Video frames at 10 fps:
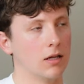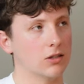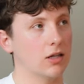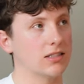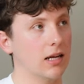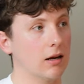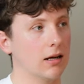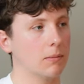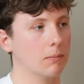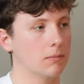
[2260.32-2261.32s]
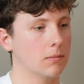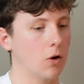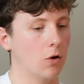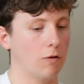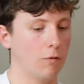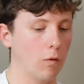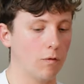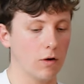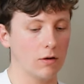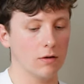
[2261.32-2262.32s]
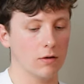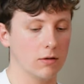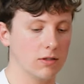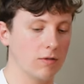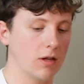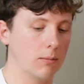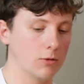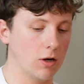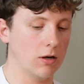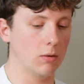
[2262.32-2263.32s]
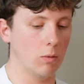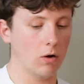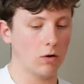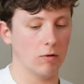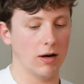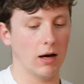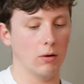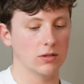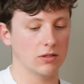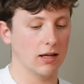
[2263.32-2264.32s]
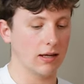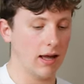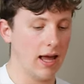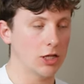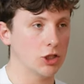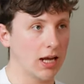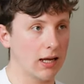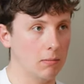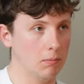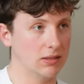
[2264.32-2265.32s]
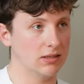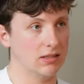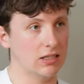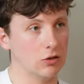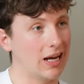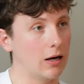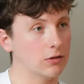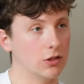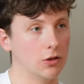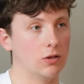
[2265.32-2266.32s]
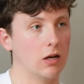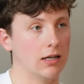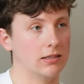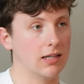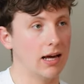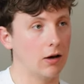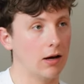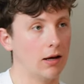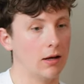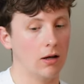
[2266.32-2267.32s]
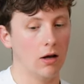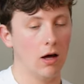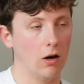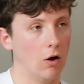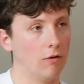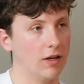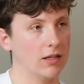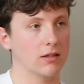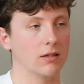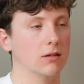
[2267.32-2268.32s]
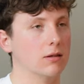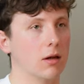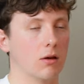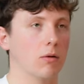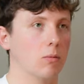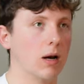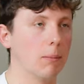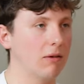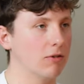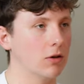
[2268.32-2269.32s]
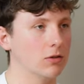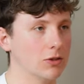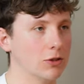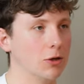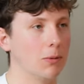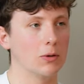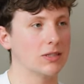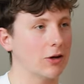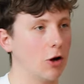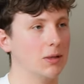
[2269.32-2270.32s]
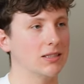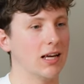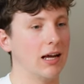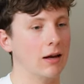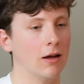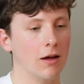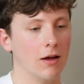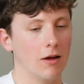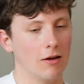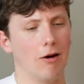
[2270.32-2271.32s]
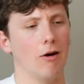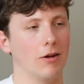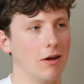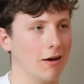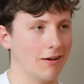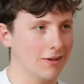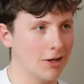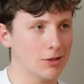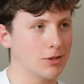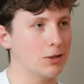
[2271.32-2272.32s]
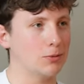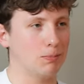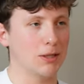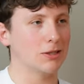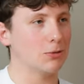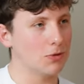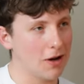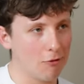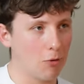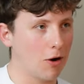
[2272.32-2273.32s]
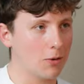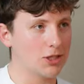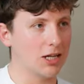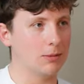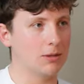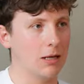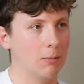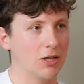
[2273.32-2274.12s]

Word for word: So I'd say like on the forefront, something that I'm trying to work on right now is like educating businesses on how to utilize AI. A lot when I make videos on YouTube, I always get comments saying, oh yeah, this business will never work with ChatGPT